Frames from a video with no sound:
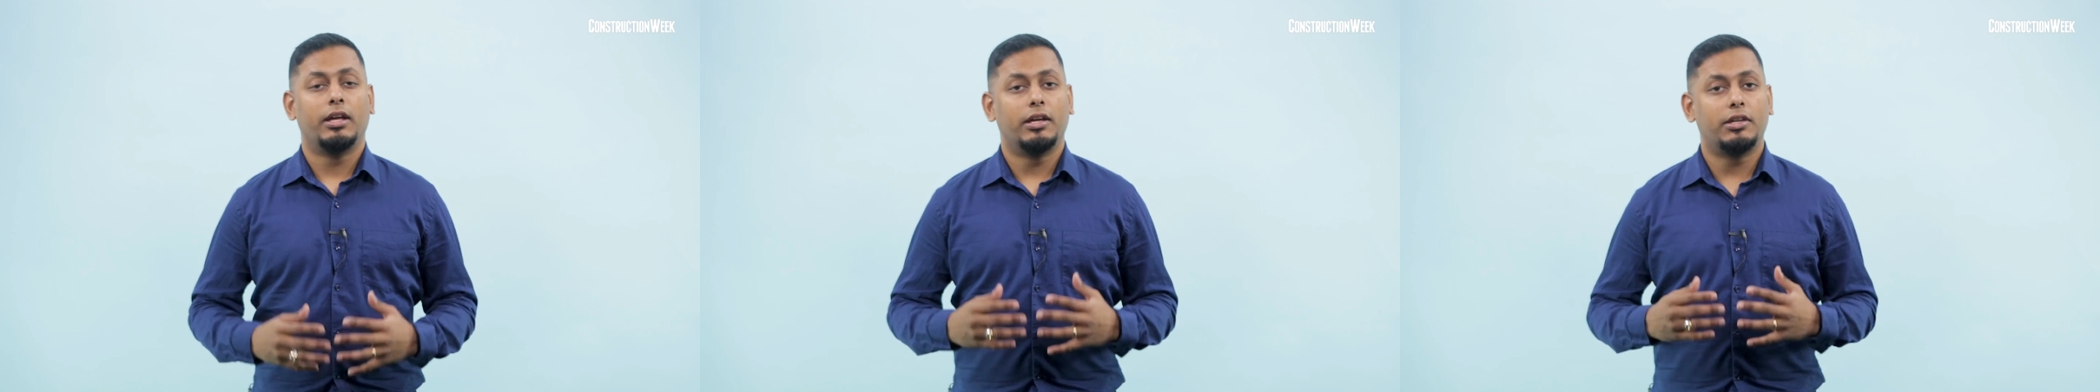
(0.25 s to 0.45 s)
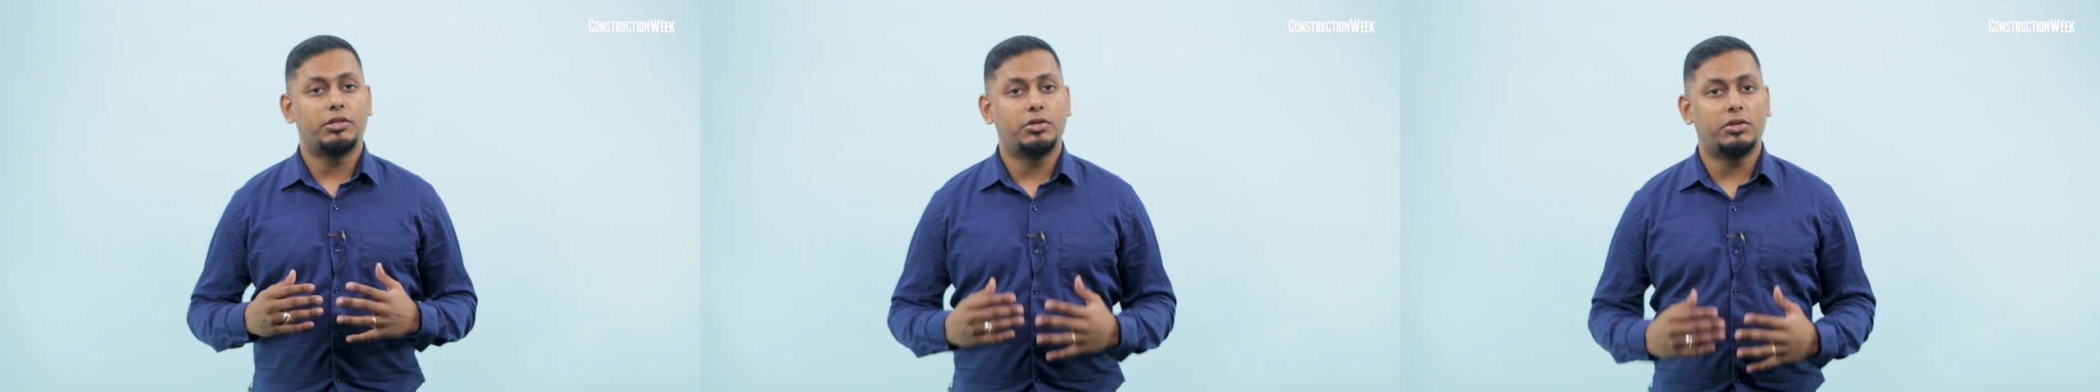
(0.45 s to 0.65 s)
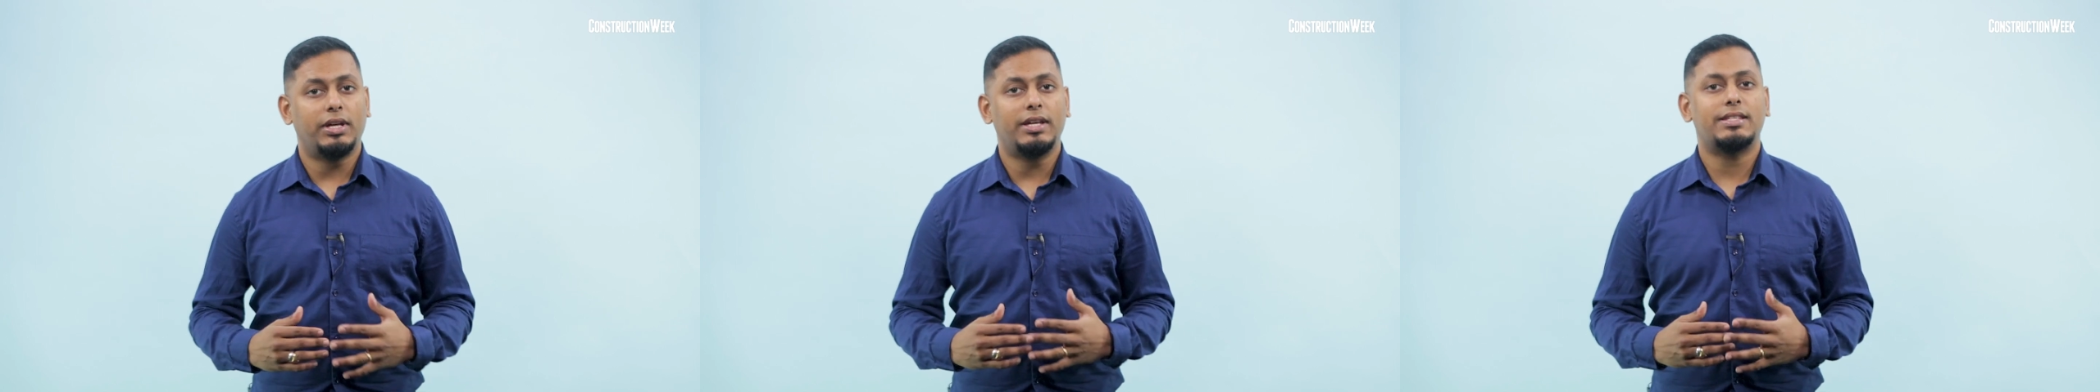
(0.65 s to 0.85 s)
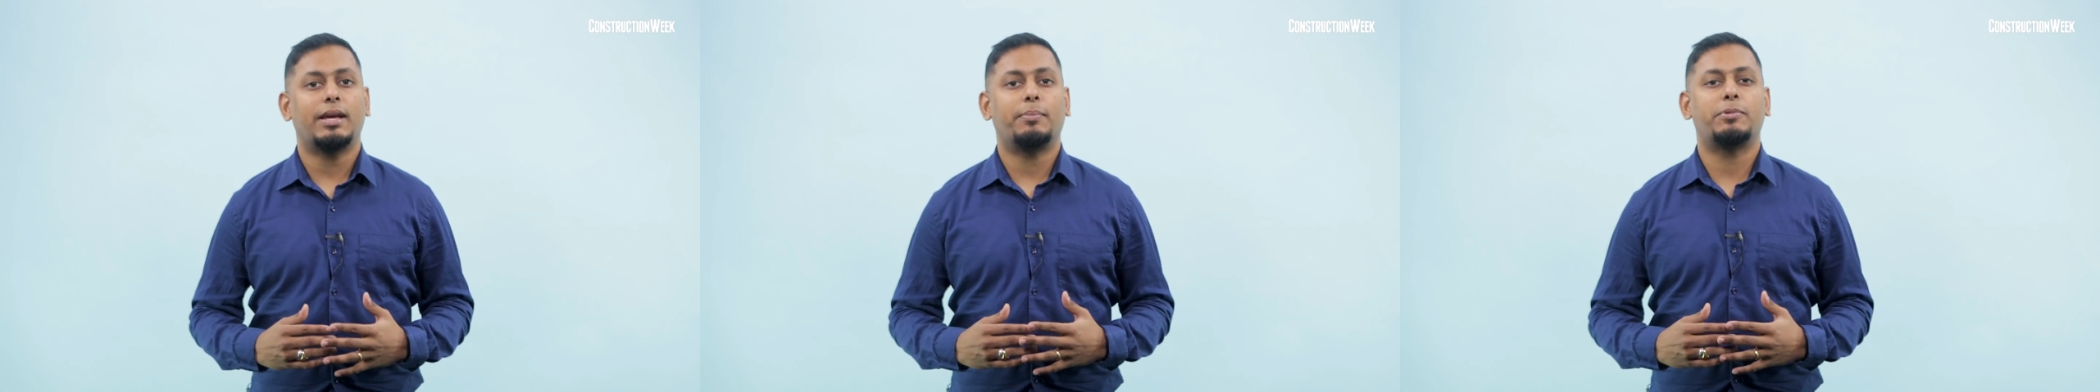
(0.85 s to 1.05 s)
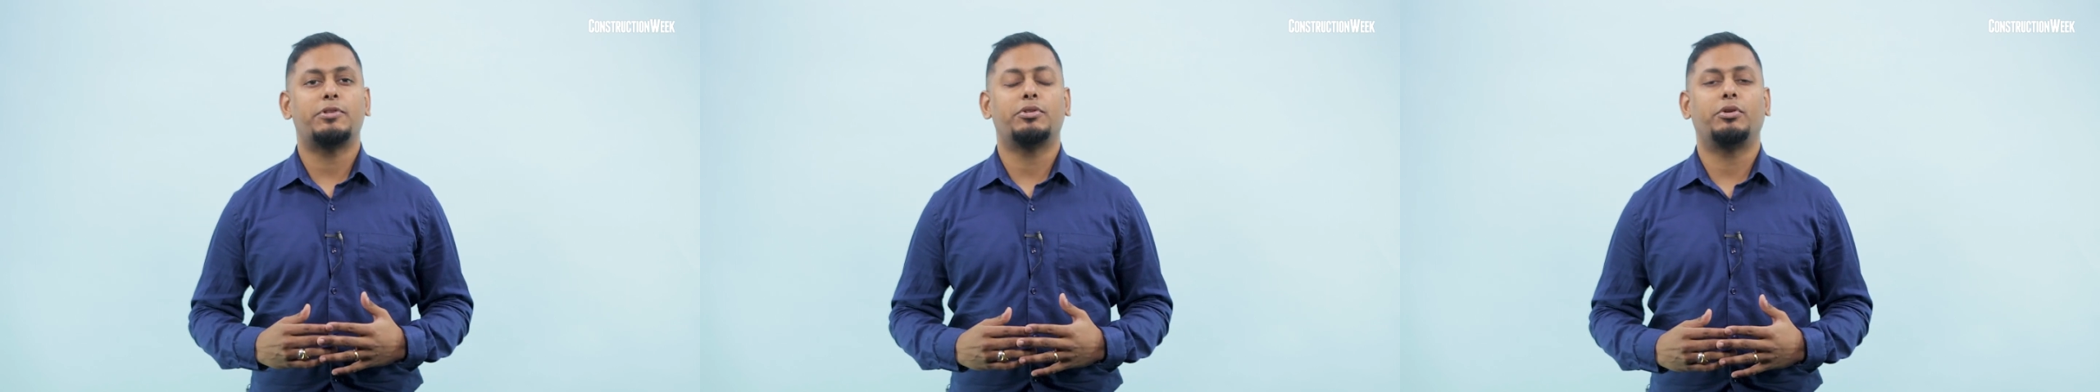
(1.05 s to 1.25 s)
In today's
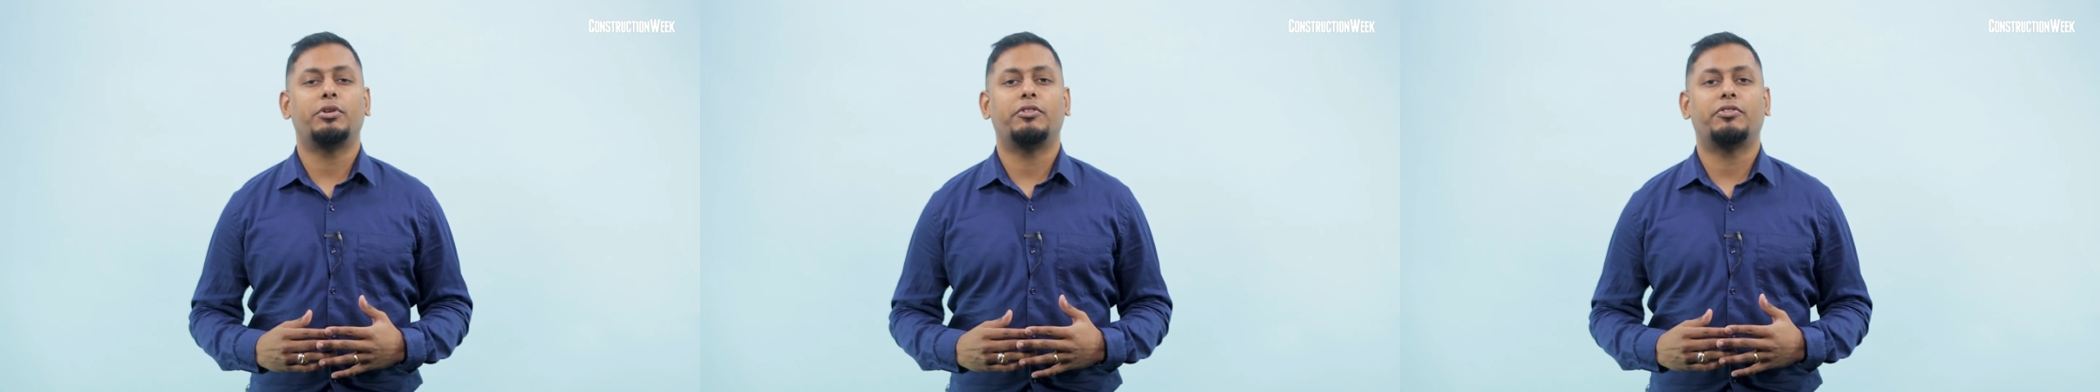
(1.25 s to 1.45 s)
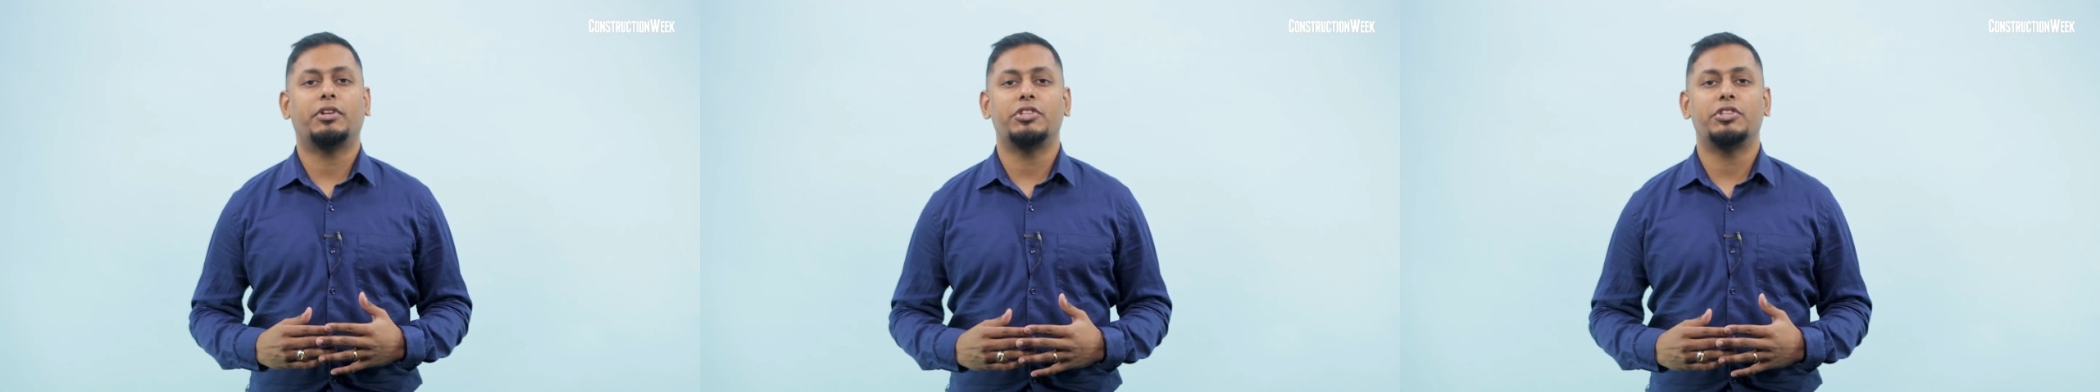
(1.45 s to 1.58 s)
episode of